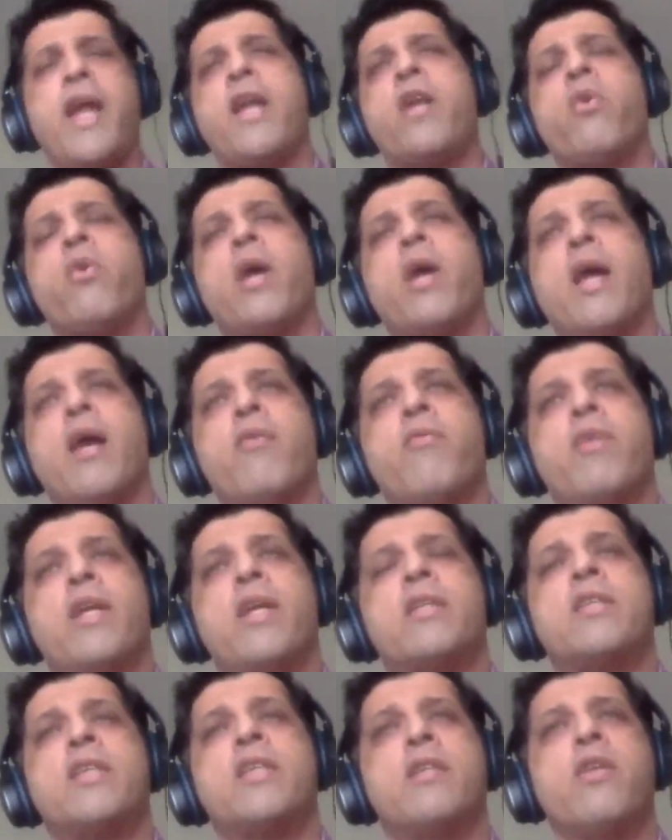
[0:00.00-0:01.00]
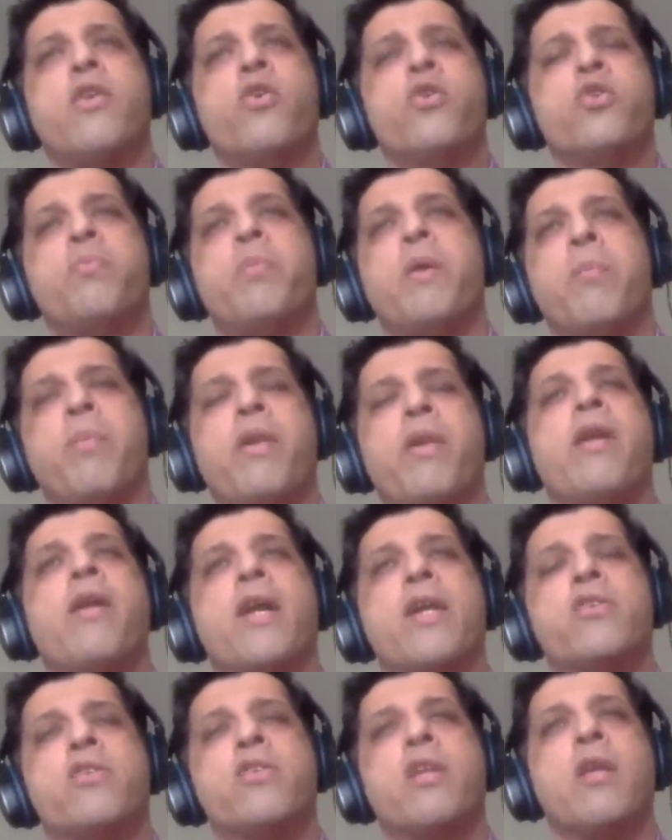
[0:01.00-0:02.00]
On the other hand, you have, let's say,
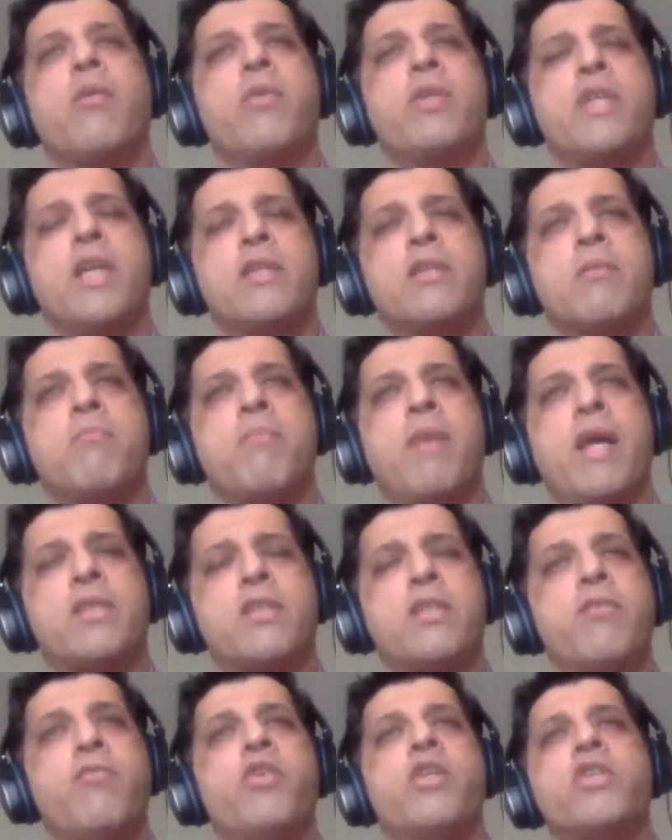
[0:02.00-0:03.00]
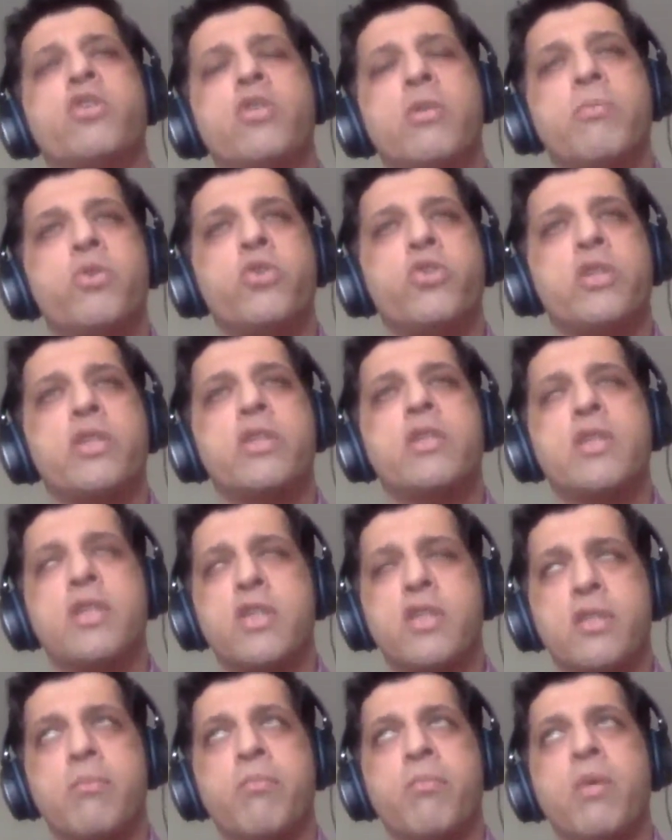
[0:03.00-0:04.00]
the newspaper industry, which has a massive
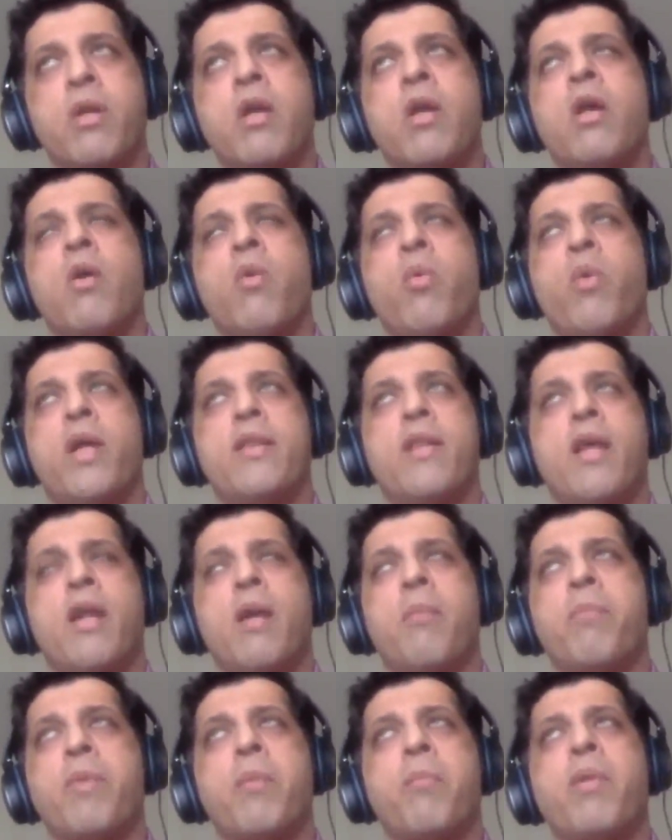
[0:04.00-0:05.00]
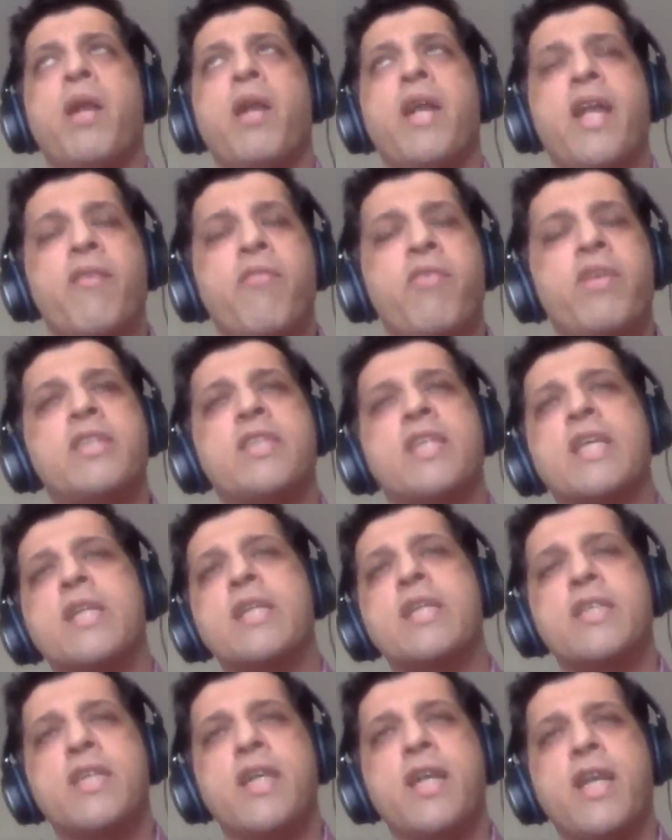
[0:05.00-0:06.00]
distribution system where there are
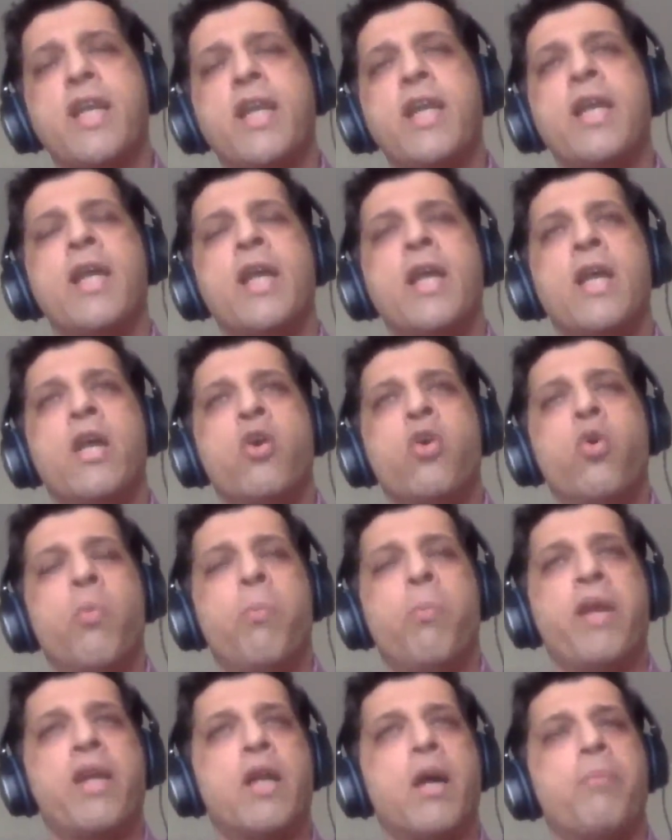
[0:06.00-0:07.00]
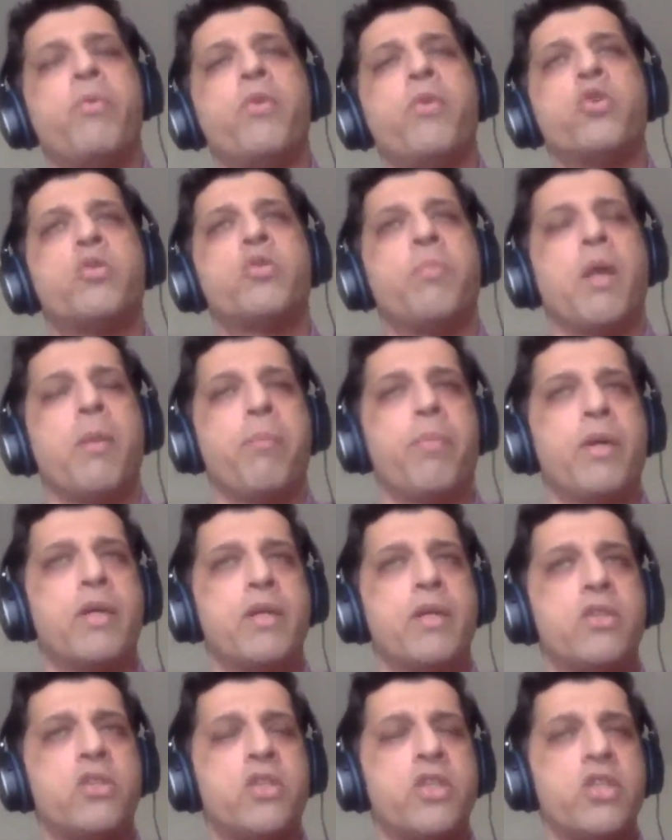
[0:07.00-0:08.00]
people in every single city who pick
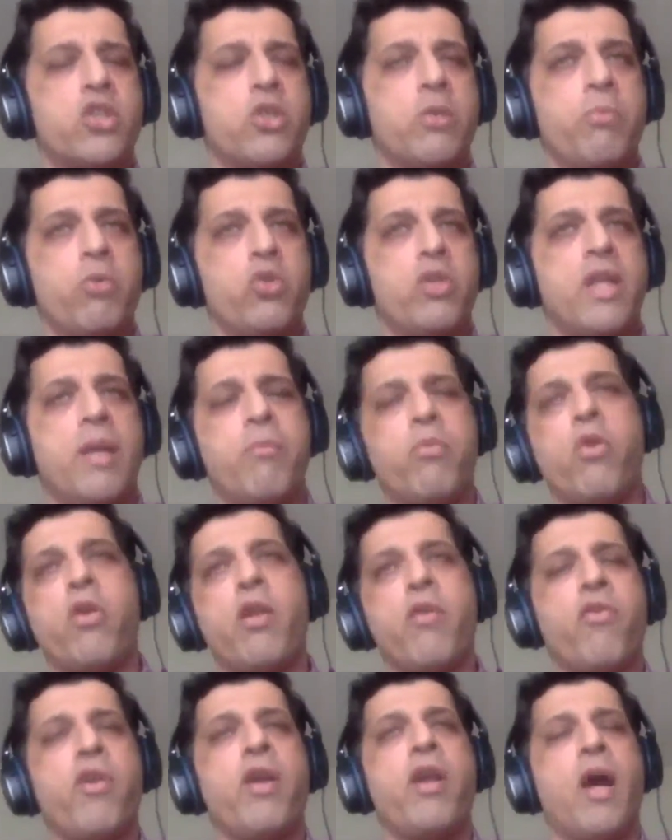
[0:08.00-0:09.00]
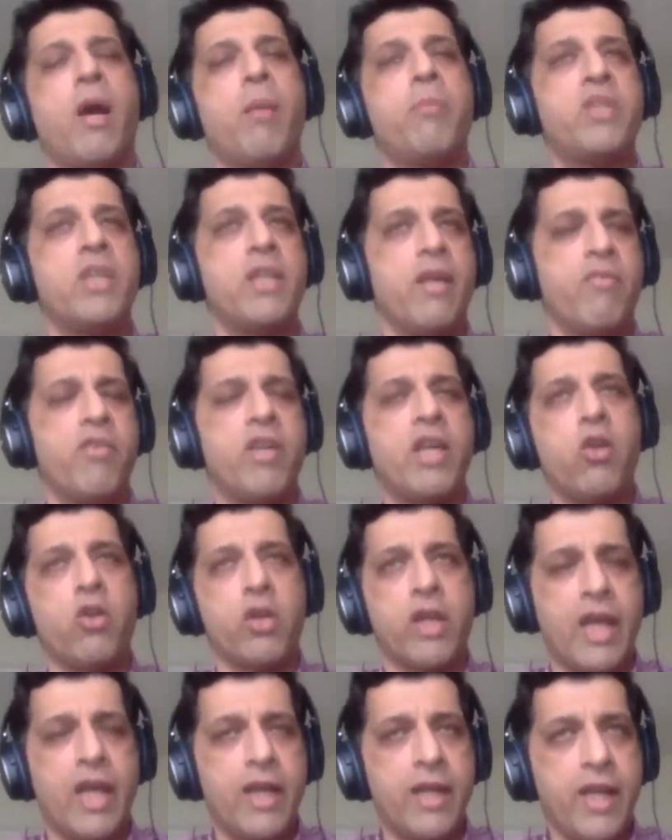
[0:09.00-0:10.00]
up newspapers, distribute them to different
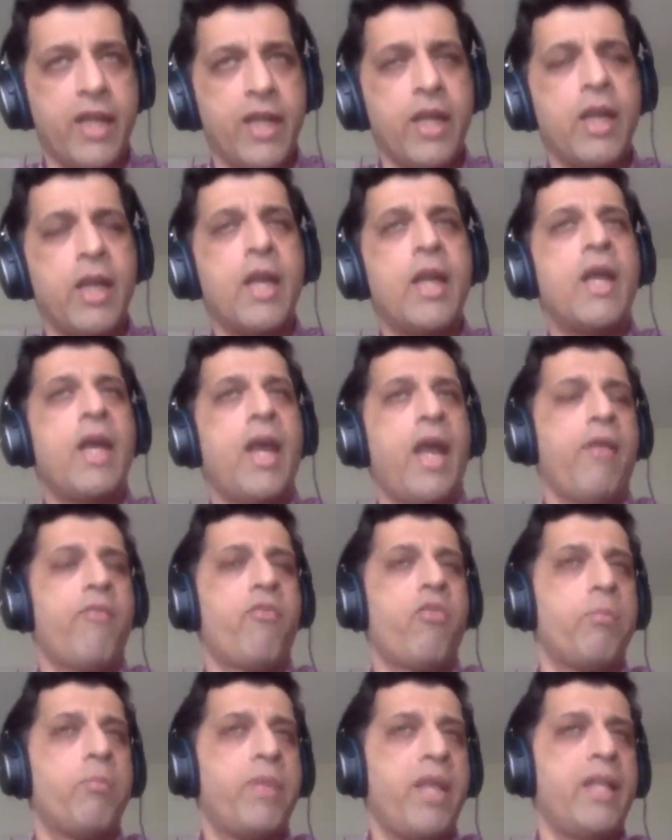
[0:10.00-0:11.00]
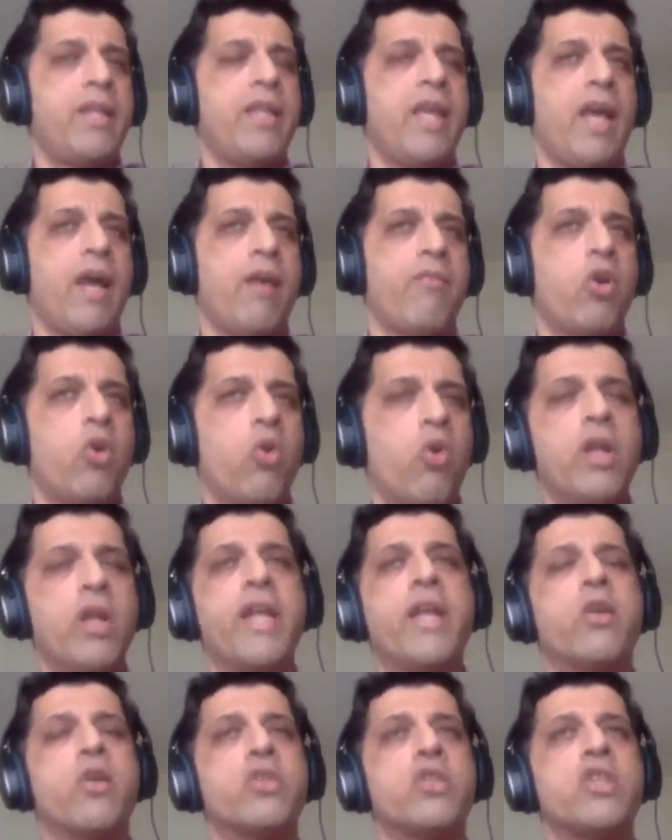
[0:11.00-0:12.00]
hubs in every locality. And from
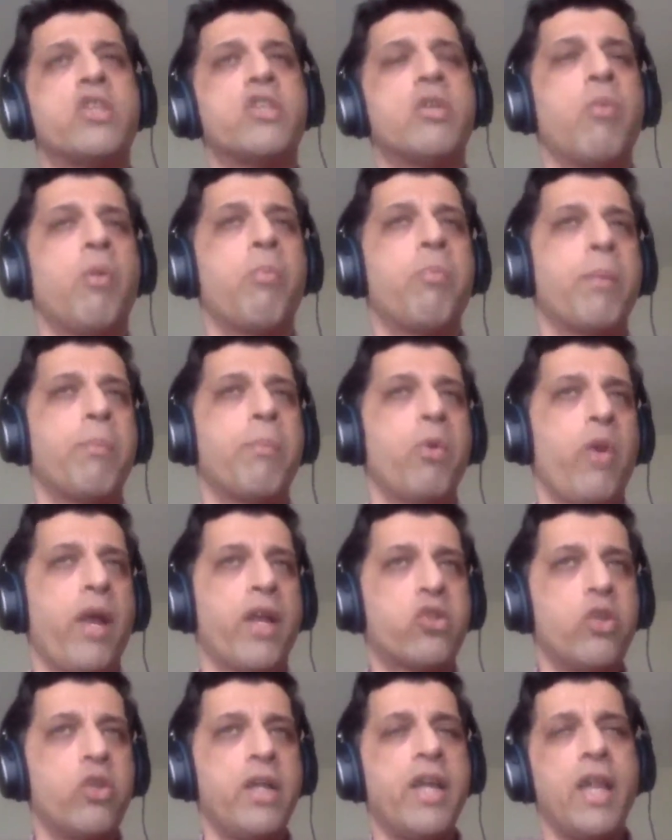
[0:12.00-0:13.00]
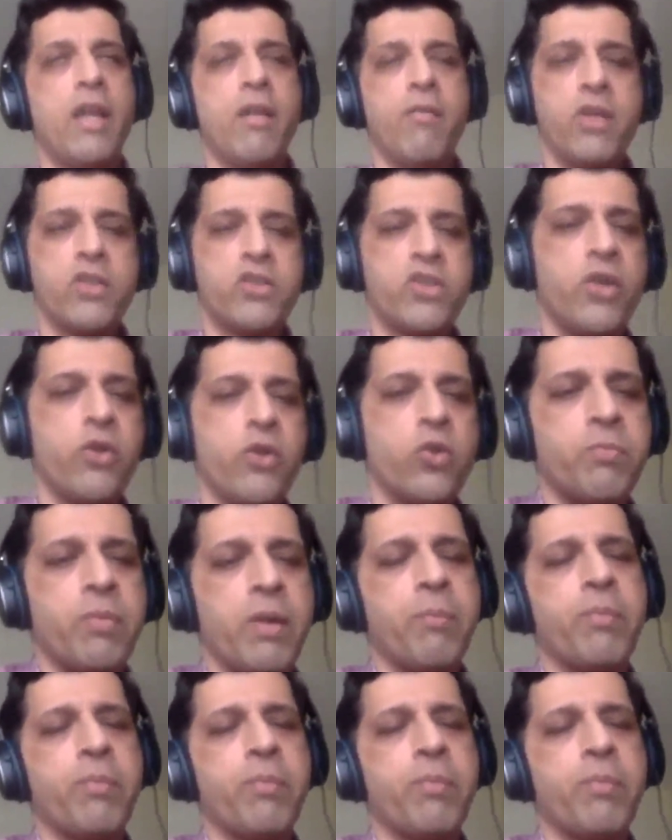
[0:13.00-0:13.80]
there, they have a whole ecosystem of people who actually